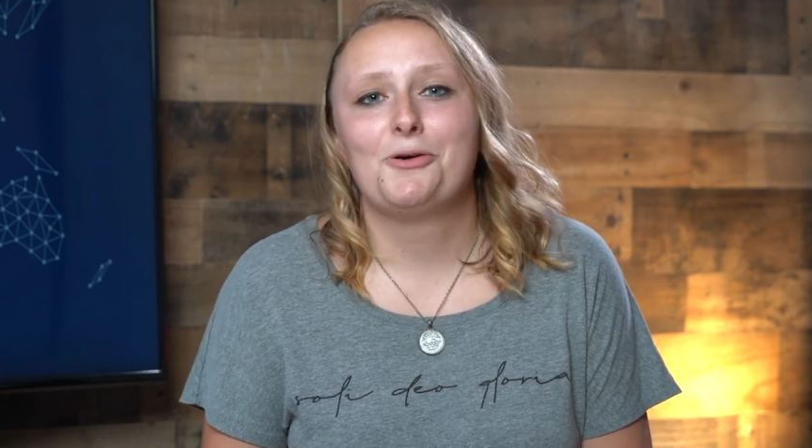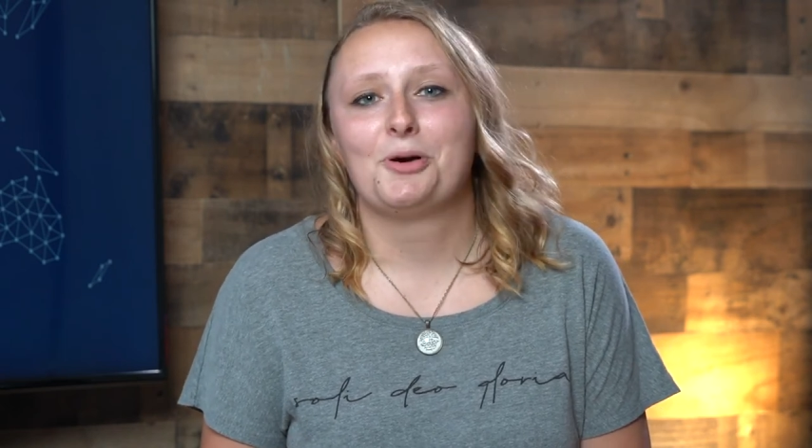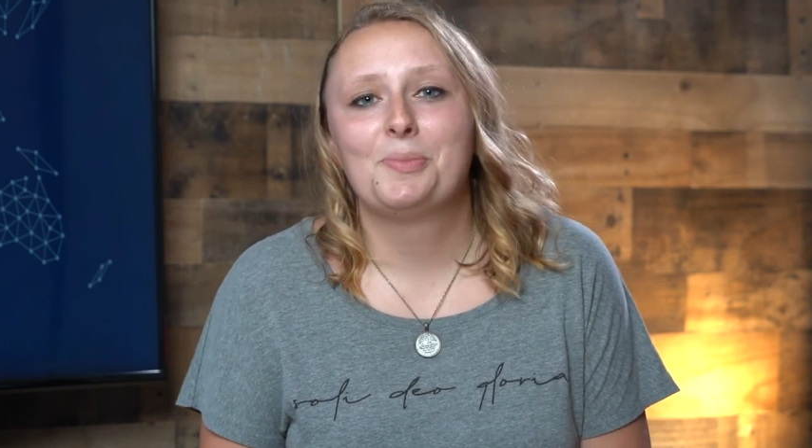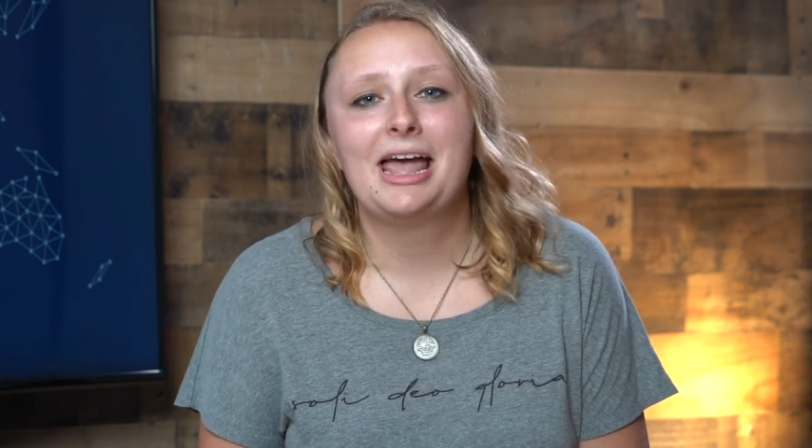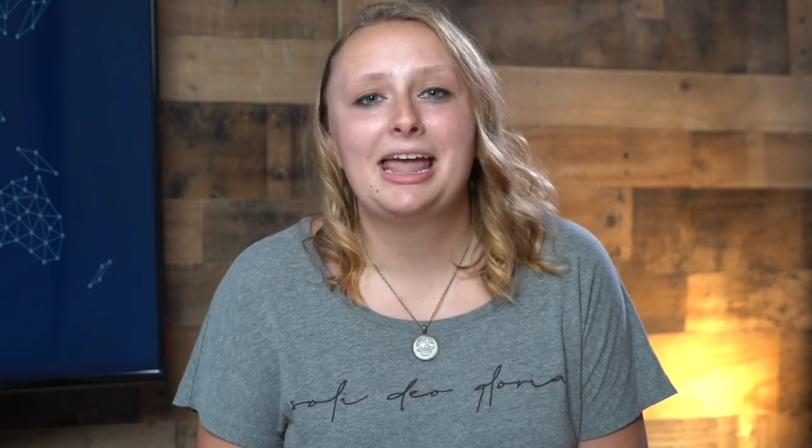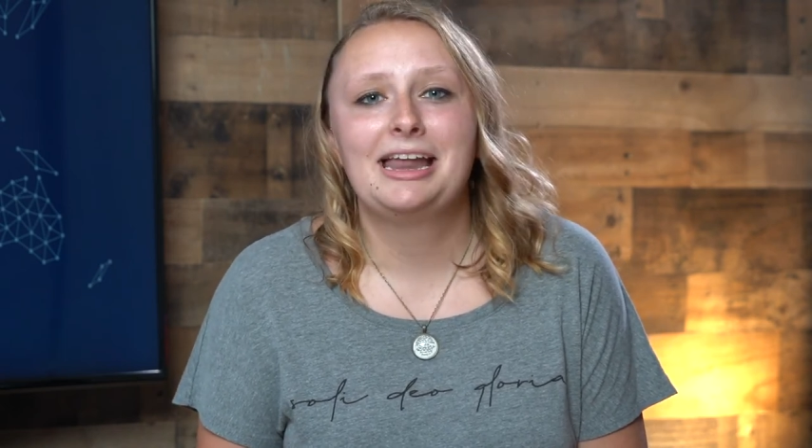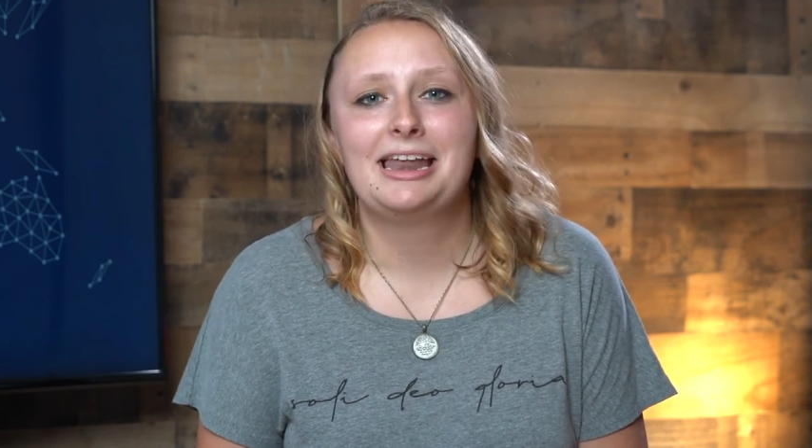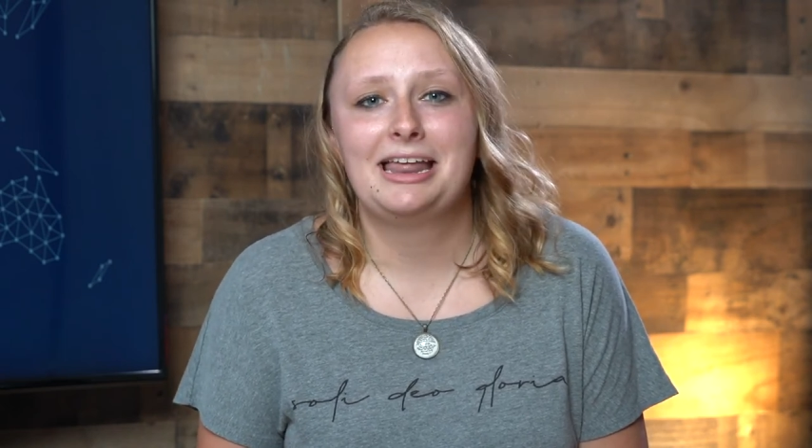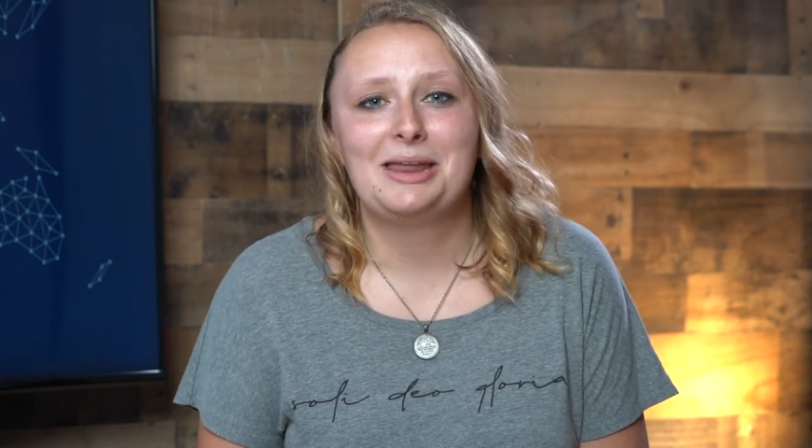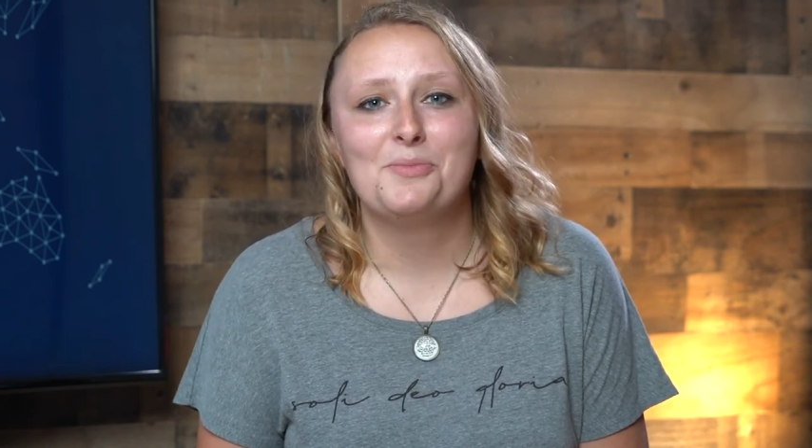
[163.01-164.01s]
or pain
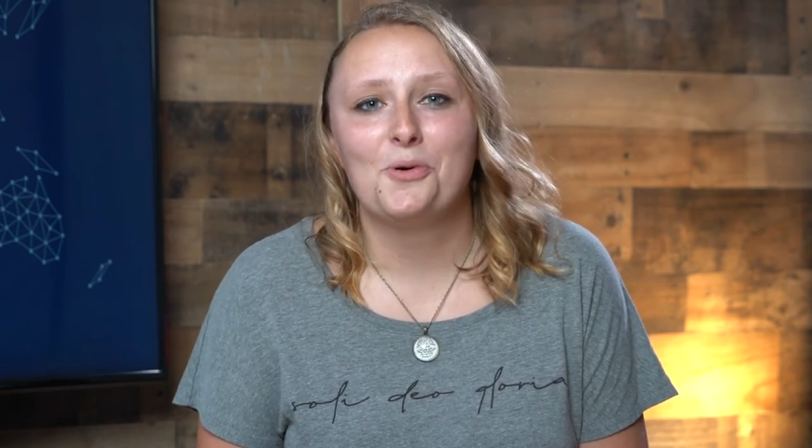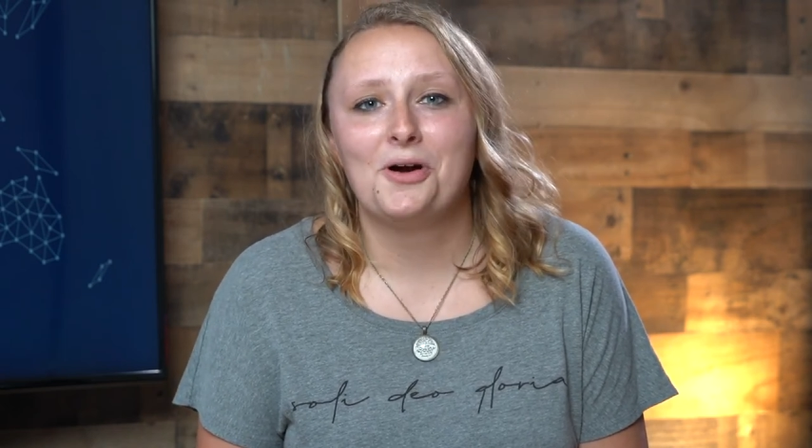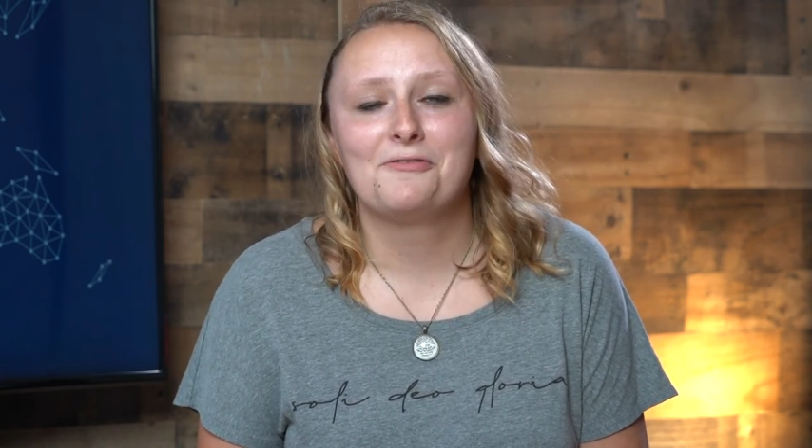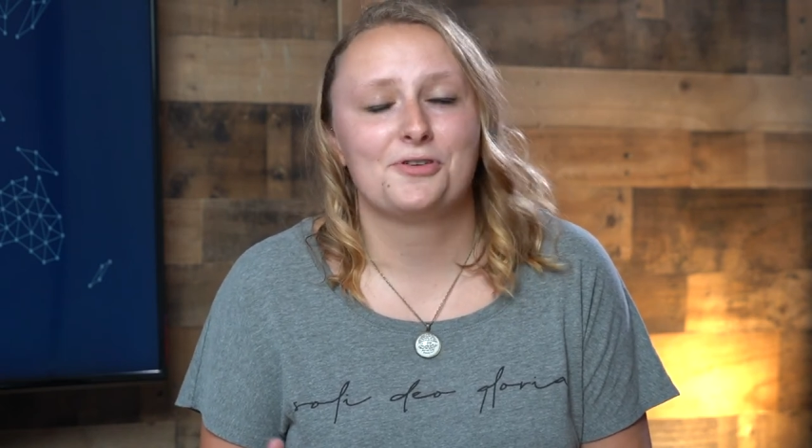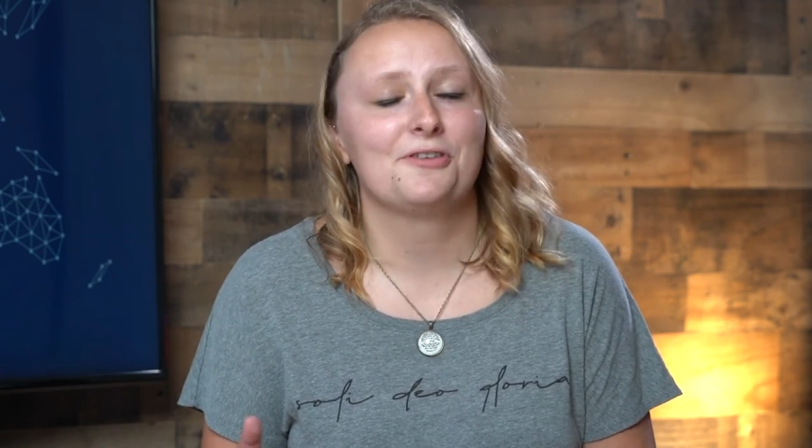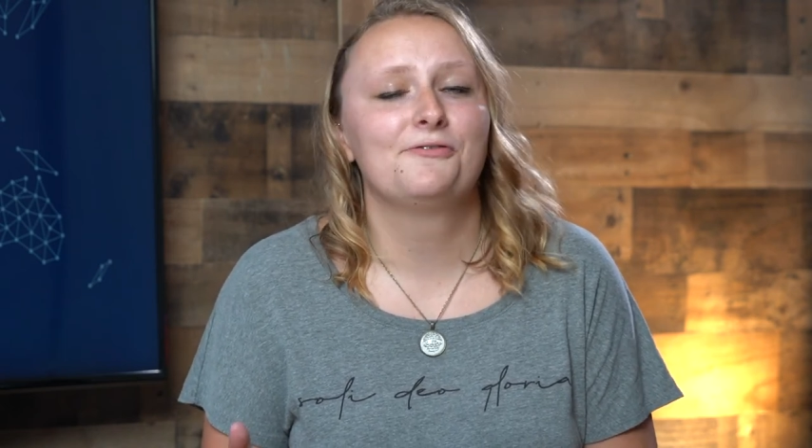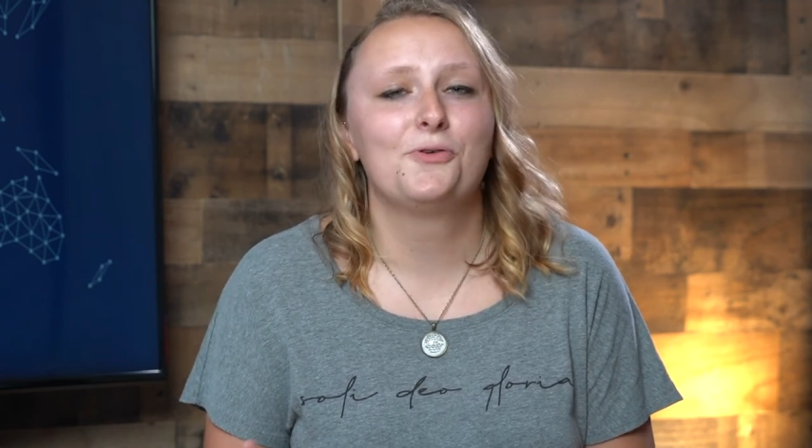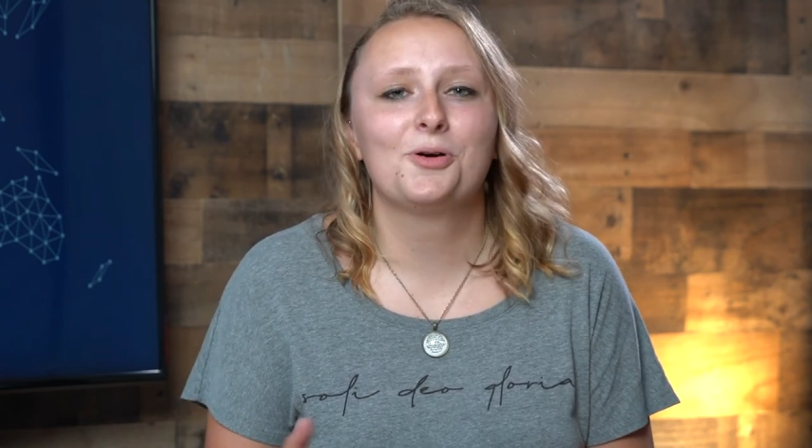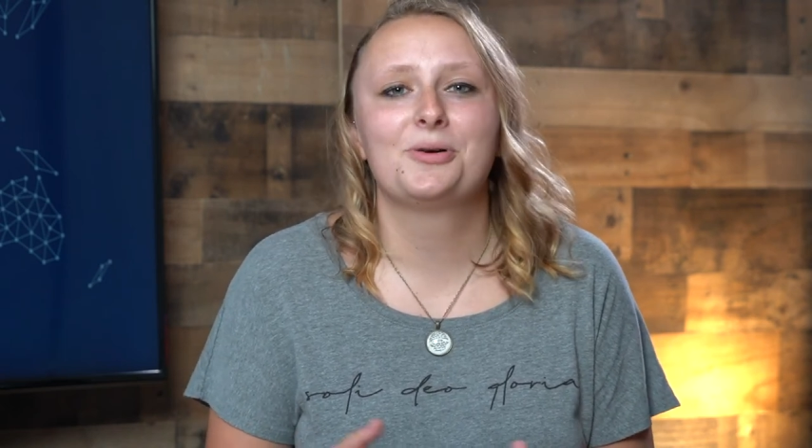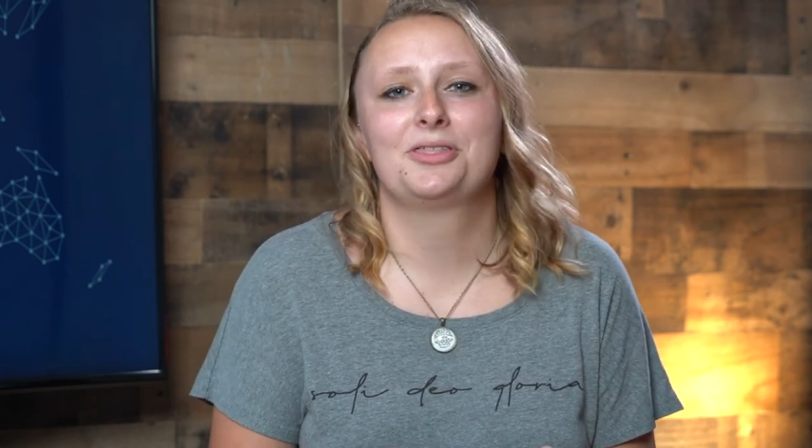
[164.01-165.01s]
anymore, for the
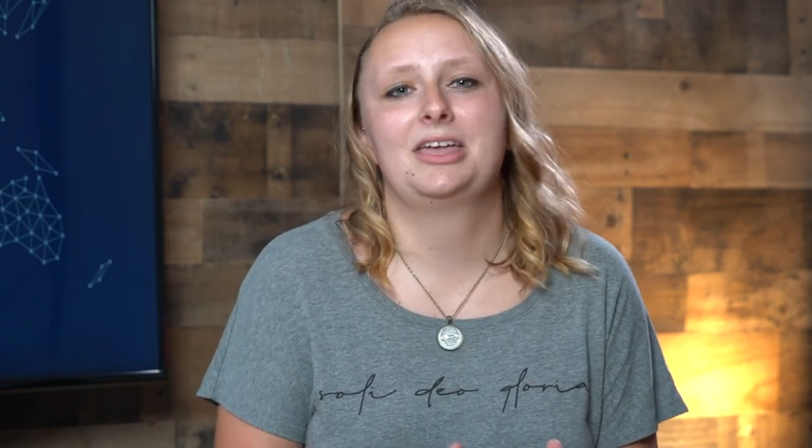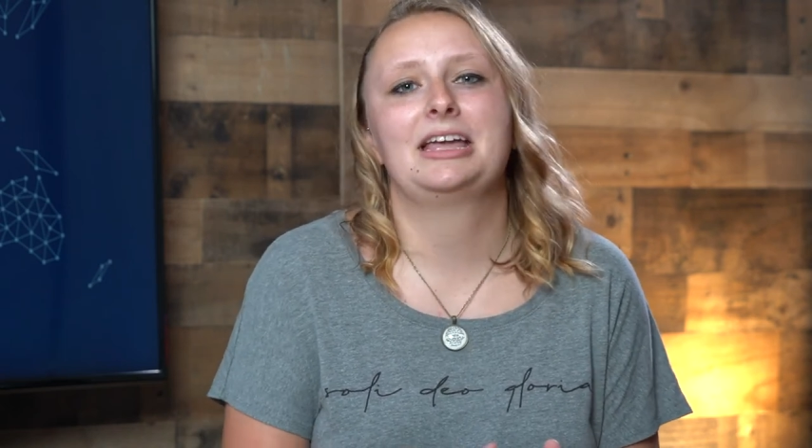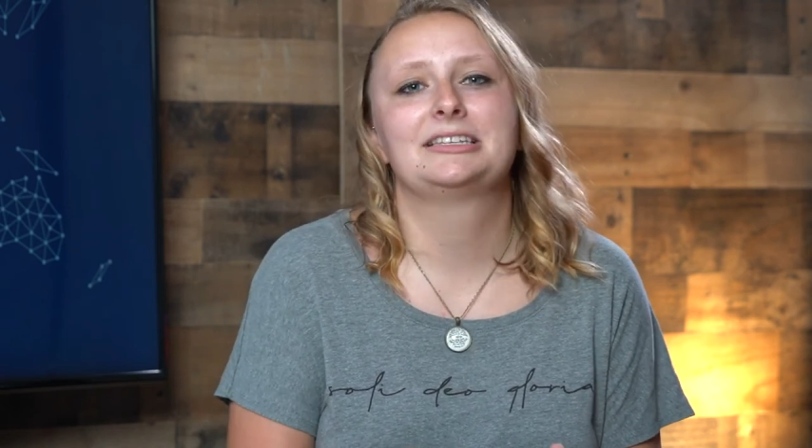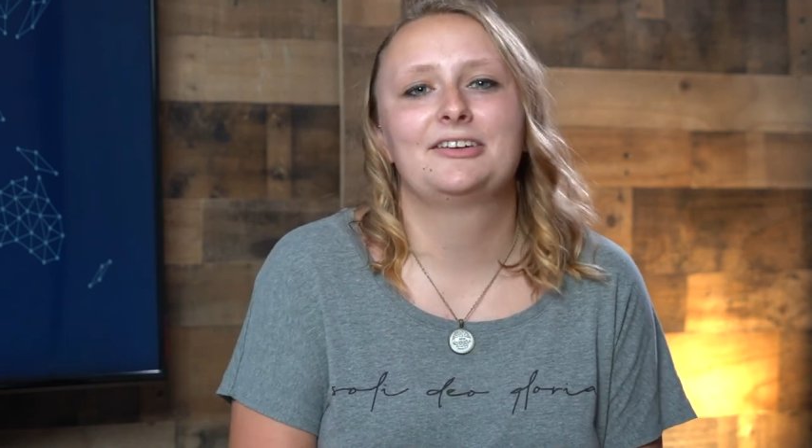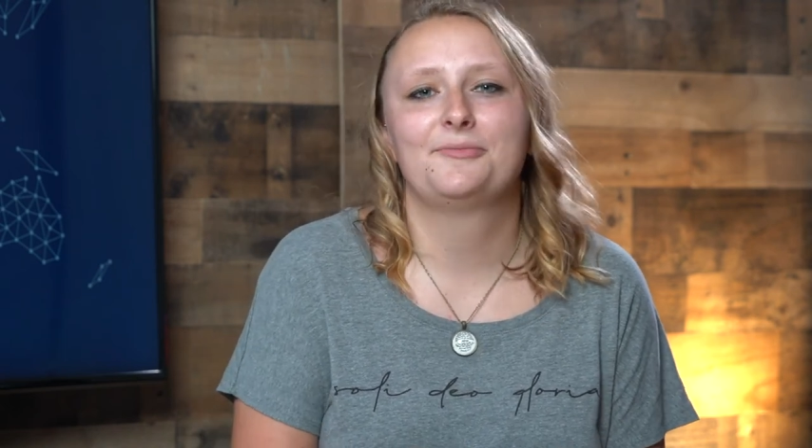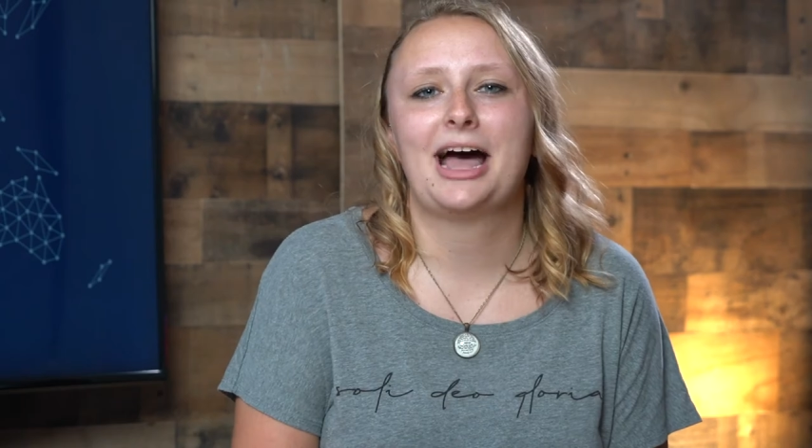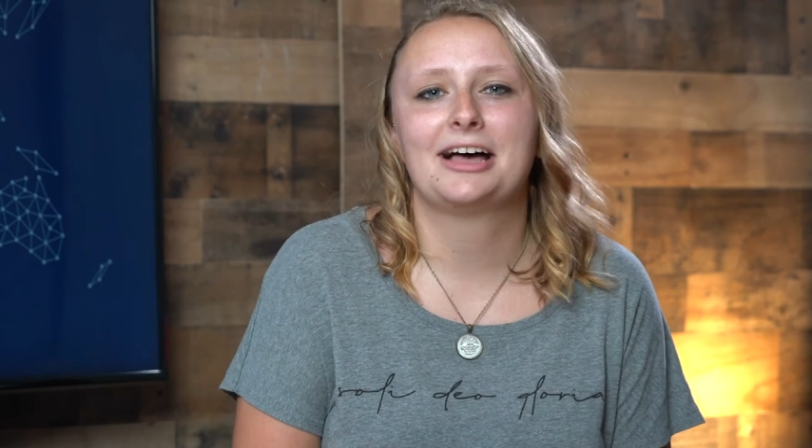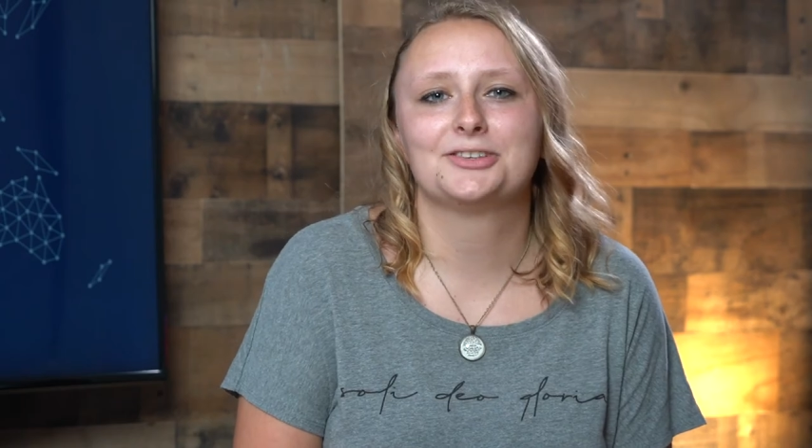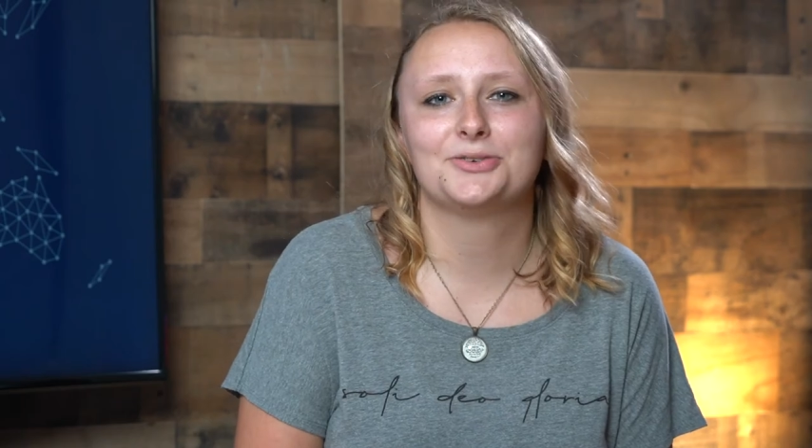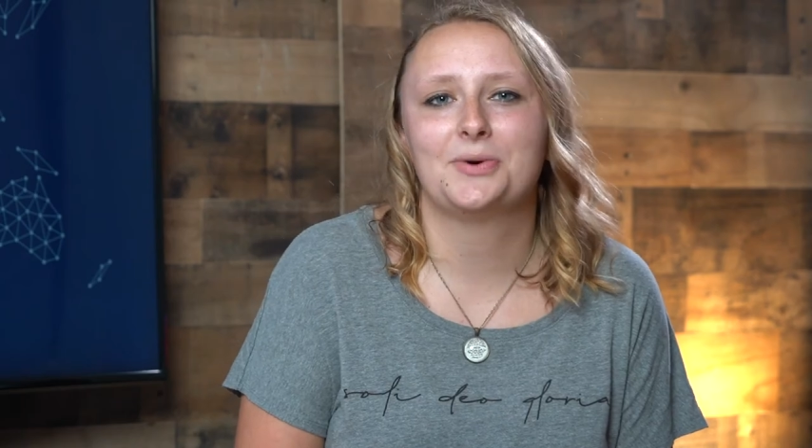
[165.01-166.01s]
former things have passed